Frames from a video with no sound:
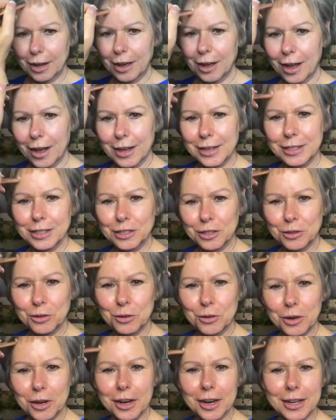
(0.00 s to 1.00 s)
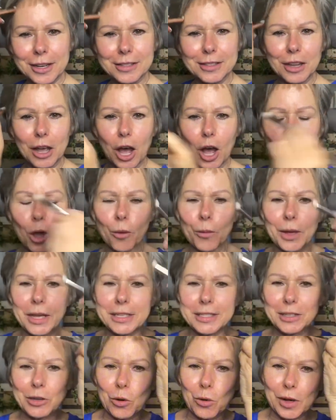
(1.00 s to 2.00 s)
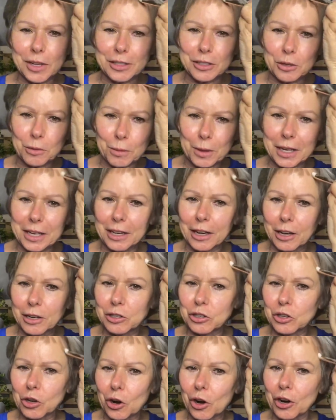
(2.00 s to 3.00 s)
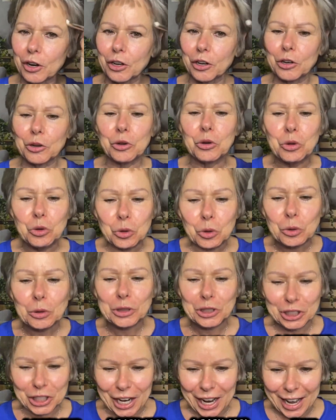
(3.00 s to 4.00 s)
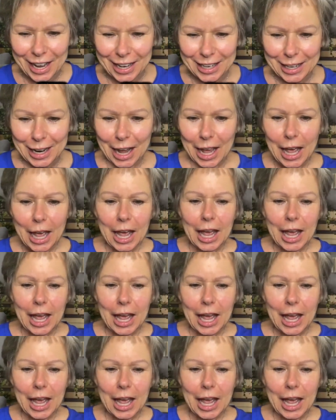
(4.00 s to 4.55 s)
Contour is always going to be a dark, cool shade.